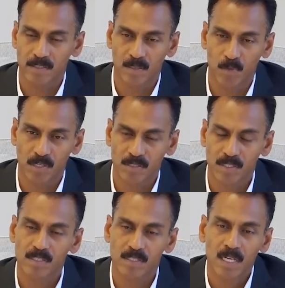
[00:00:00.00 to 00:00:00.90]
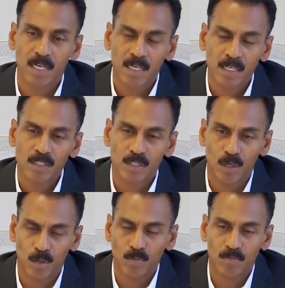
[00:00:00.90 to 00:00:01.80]
and margins.
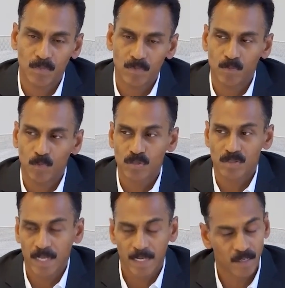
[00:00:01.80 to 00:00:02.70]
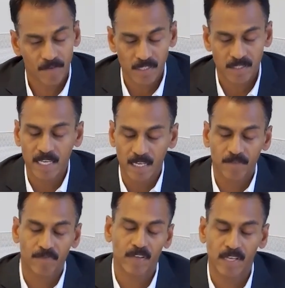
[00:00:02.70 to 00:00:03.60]
So most likely we'll
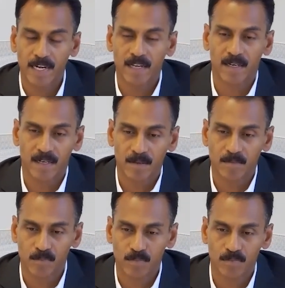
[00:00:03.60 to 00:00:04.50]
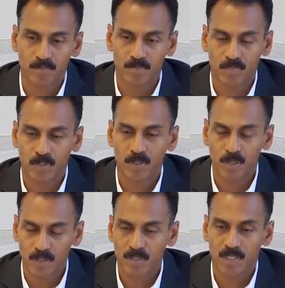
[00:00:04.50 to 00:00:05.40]
see if we get a
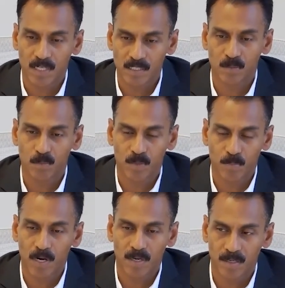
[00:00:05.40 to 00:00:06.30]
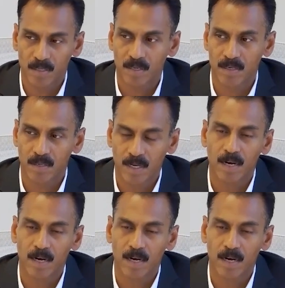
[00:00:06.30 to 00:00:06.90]
good customer partner